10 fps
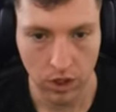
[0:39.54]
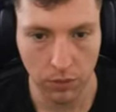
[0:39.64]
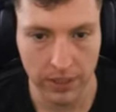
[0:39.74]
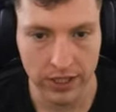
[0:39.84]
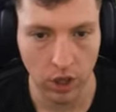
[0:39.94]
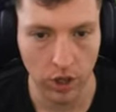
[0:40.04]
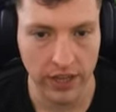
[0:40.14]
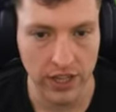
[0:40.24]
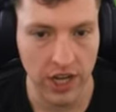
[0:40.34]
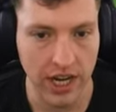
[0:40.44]
Oh my
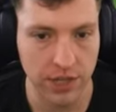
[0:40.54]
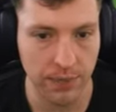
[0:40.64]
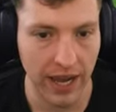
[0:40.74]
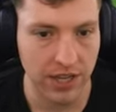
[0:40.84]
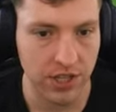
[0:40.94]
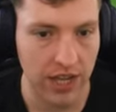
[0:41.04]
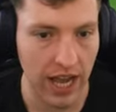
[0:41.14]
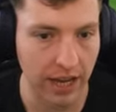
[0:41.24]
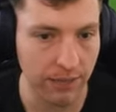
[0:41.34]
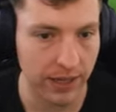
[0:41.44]
god, that change of pace is
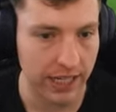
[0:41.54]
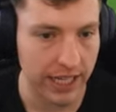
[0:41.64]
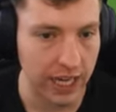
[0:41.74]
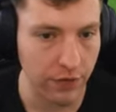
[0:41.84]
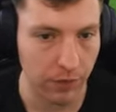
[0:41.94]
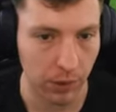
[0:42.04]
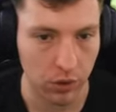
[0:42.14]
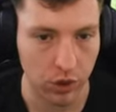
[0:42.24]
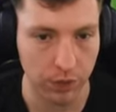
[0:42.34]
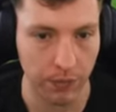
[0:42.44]

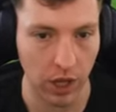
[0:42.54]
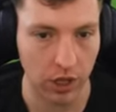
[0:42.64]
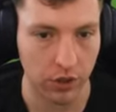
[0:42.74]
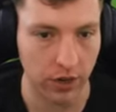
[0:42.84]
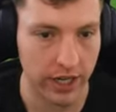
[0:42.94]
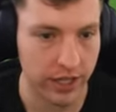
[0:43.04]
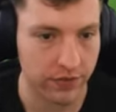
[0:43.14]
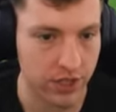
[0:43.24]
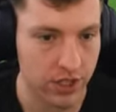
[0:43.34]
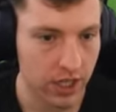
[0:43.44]
unbelievable. Good block,
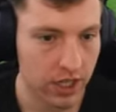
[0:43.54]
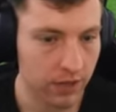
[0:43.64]
Greaves.